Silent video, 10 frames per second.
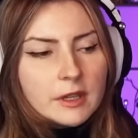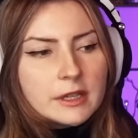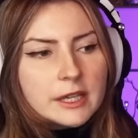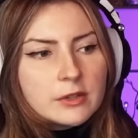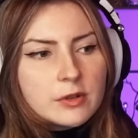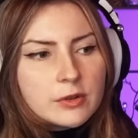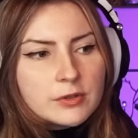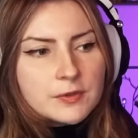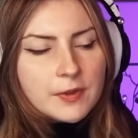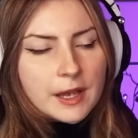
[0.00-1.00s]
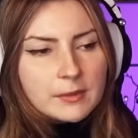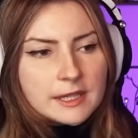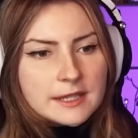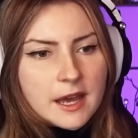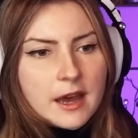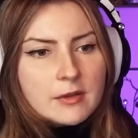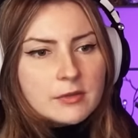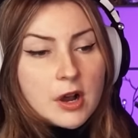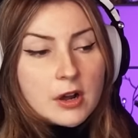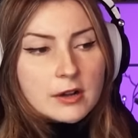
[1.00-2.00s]
Like, you know those families that
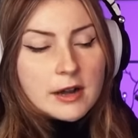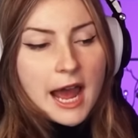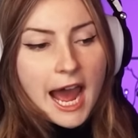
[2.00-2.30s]
are